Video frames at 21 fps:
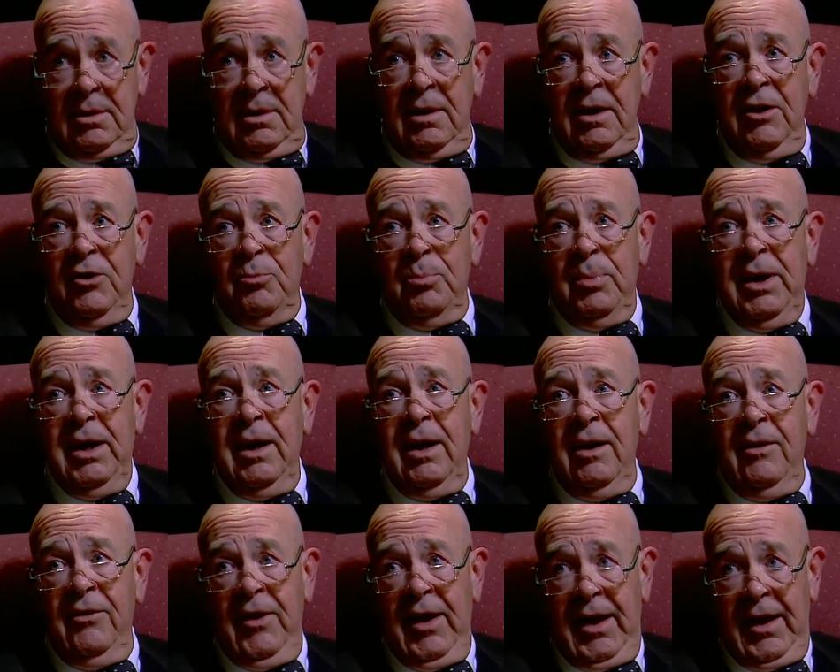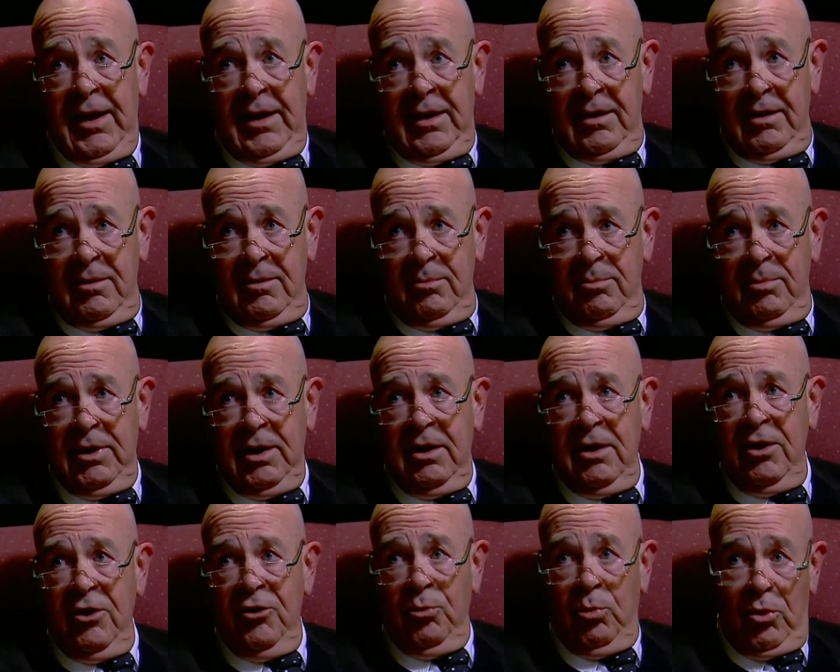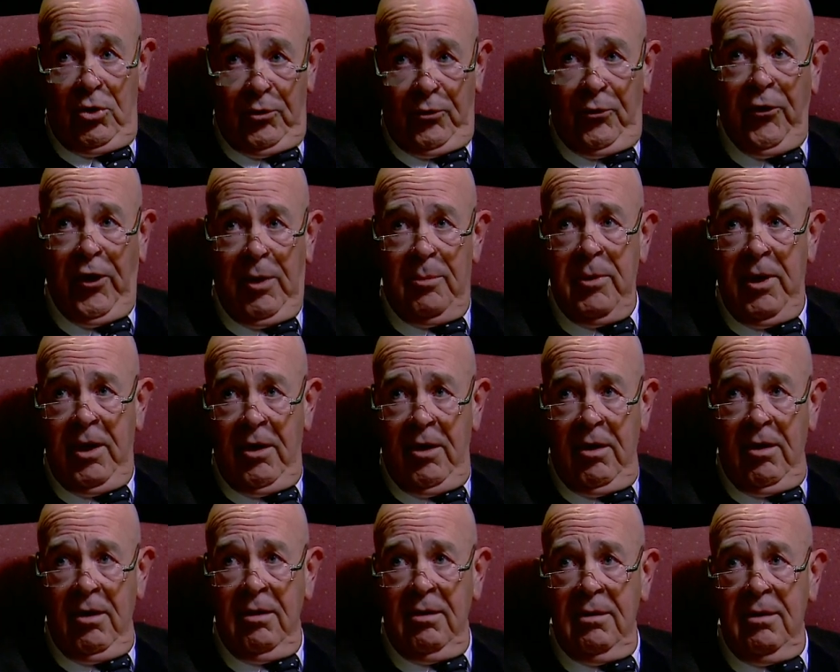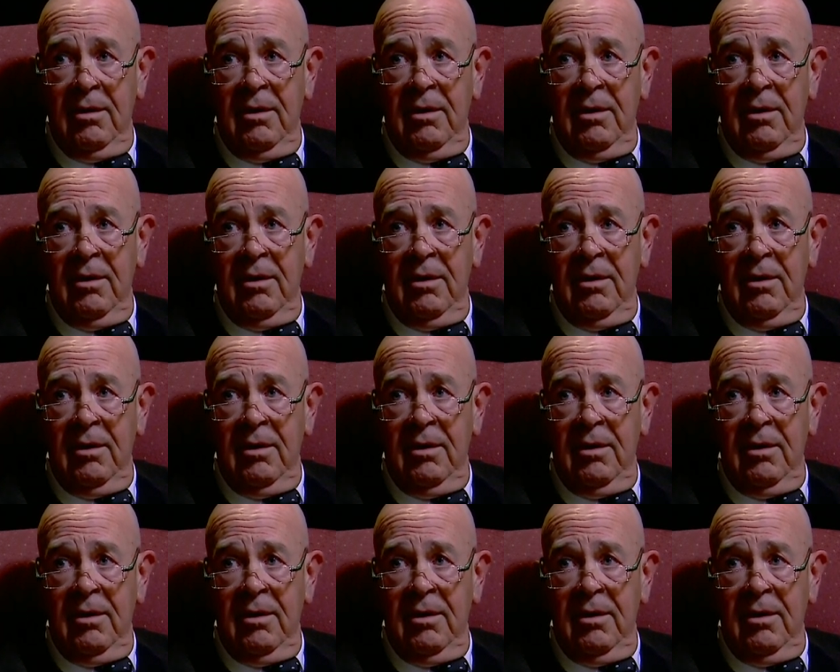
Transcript: as being that because we're from here.